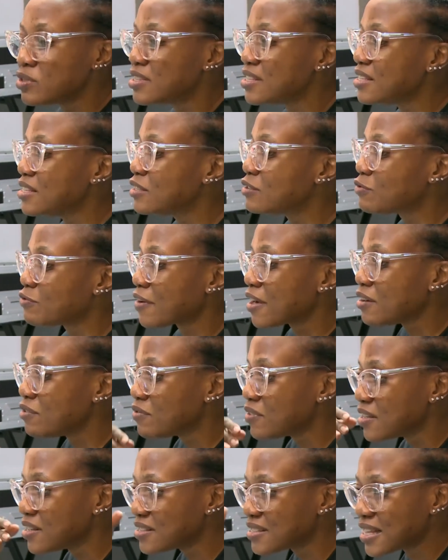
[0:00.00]
these
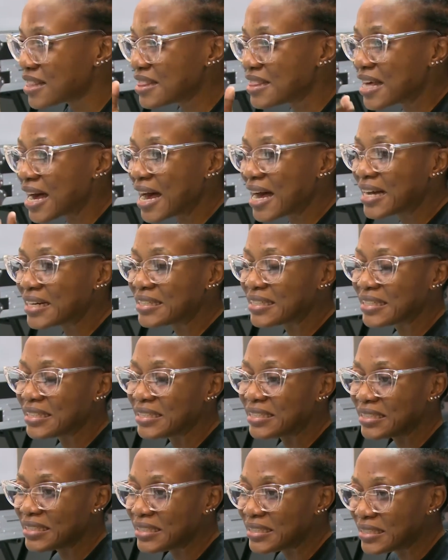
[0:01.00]
favors and that
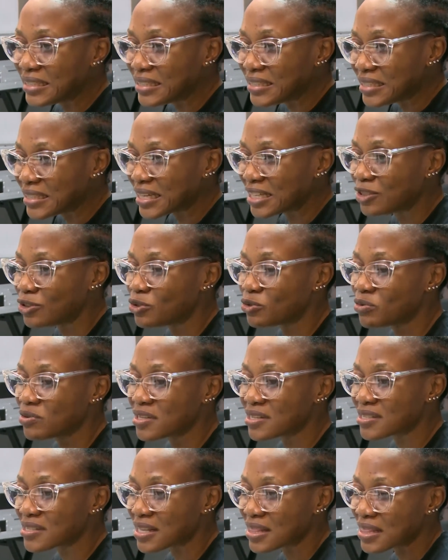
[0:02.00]
and chi and do
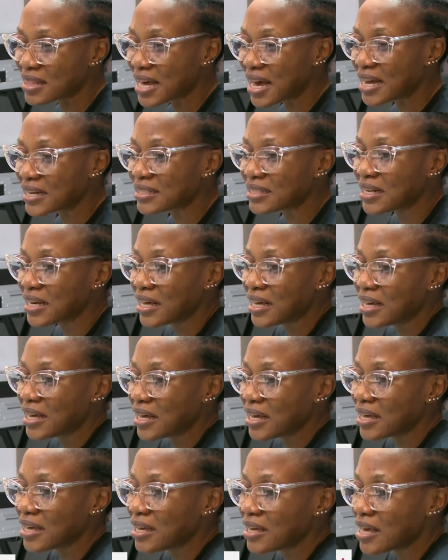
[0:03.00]
this and that.
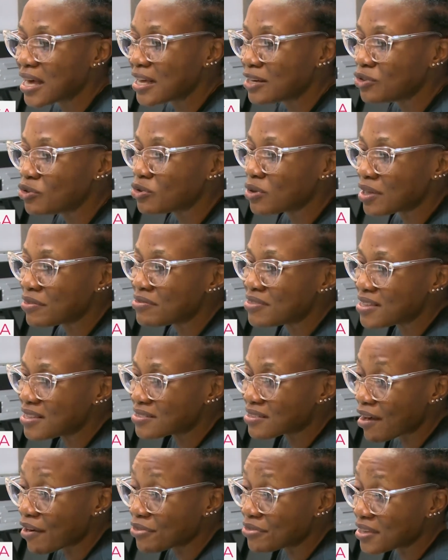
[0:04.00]
And
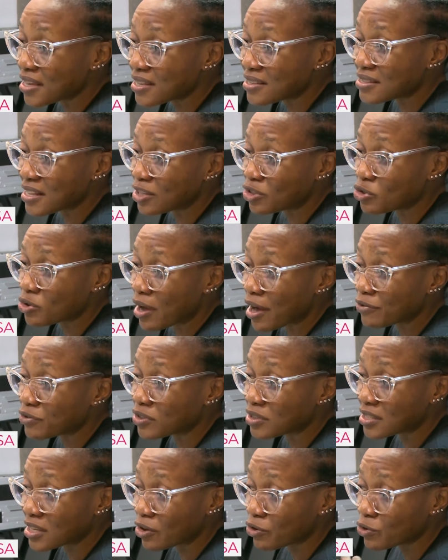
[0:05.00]
these are things that you have
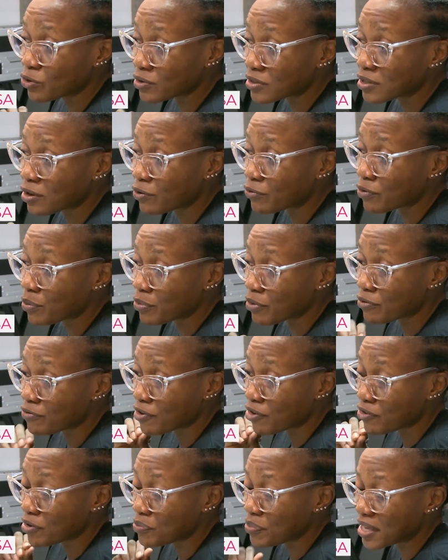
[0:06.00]
to tell yourself from the
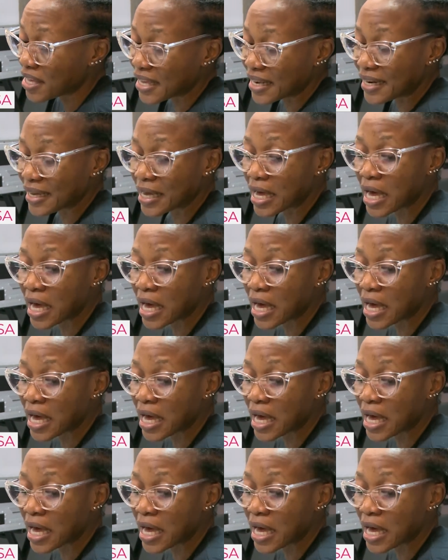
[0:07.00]
very beginning.